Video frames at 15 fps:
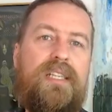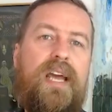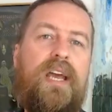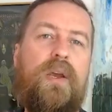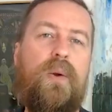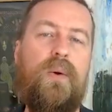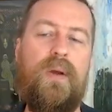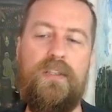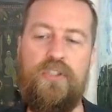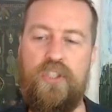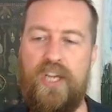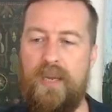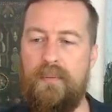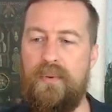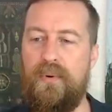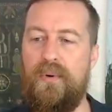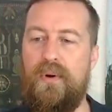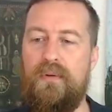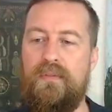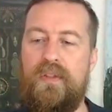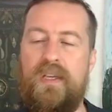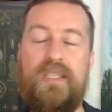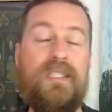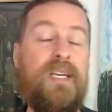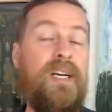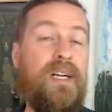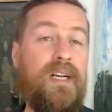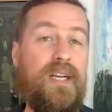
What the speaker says: echo chamber of things.